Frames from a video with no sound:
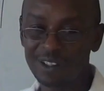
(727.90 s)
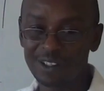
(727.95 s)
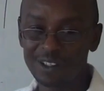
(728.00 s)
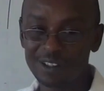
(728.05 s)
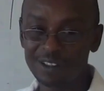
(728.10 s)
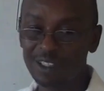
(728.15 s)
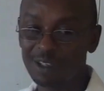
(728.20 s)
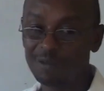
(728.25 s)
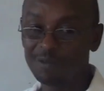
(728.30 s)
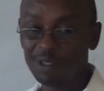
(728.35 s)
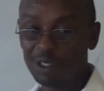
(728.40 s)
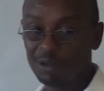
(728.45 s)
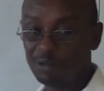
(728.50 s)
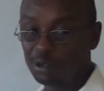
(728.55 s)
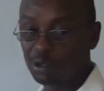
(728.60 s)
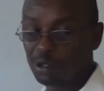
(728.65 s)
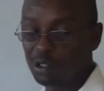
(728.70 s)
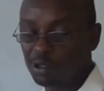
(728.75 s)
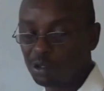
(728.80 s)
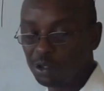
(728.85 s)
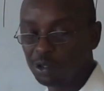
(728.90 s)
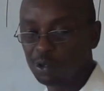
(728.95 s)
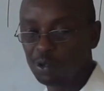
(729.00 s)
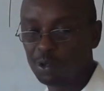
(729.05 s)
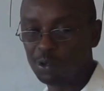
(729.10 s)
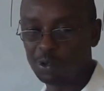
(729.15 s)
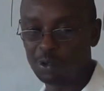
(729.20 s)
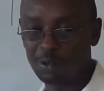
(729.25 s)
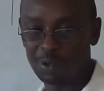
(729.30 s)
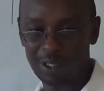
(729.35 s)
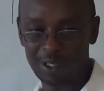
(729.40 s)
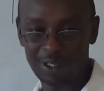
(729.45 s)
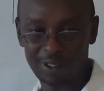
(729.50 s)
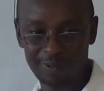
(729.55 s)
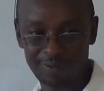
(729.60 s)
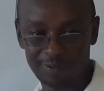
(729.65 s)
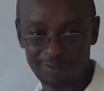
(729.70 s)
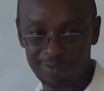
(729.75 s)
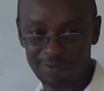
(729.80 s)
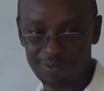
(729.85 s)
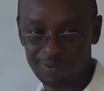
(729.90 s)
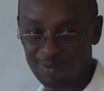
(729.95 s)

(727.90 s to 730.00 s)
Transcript: Sometimes we lose goodwill.